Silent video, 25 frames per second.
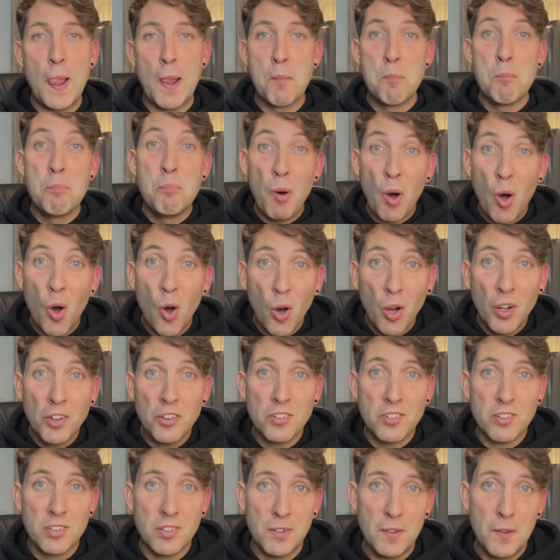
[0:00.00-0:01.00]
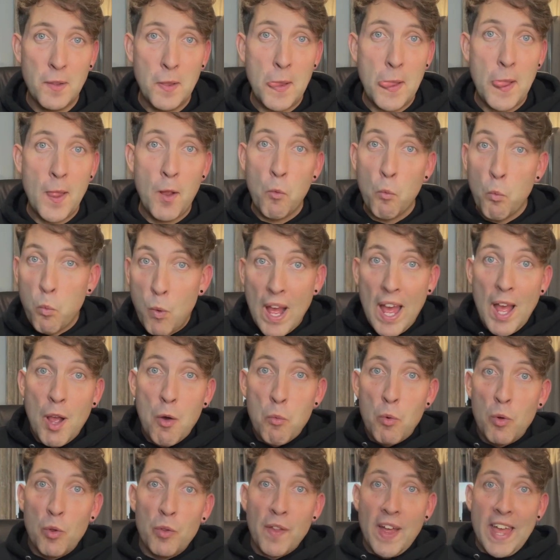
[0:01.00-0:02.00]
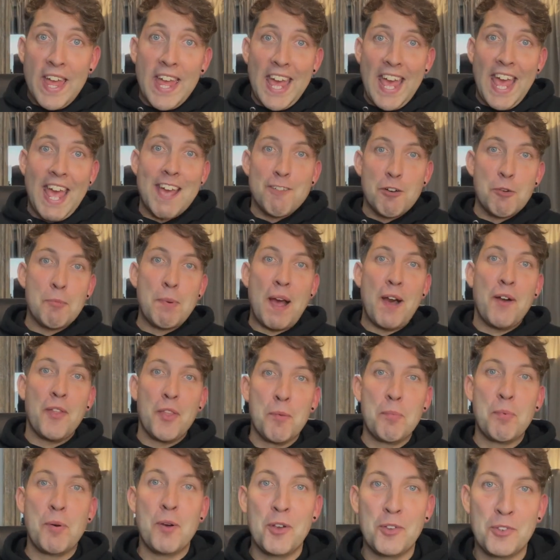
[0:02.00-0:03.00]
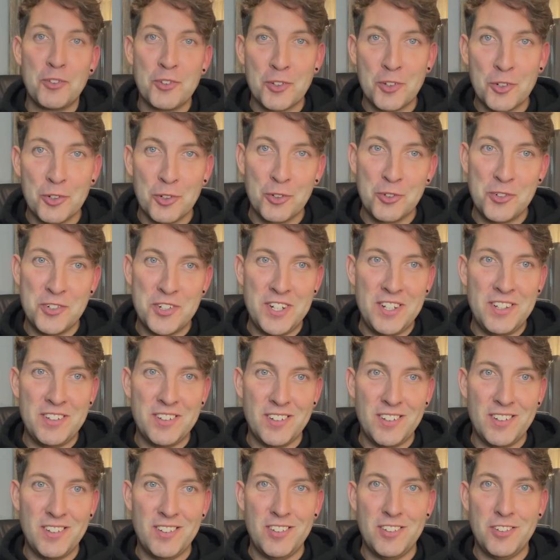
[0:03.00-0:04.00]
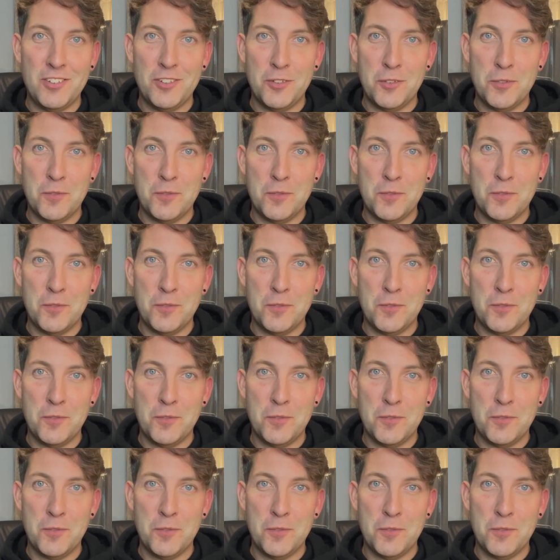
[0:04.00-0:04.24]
but where will they hear about the person called Jesus?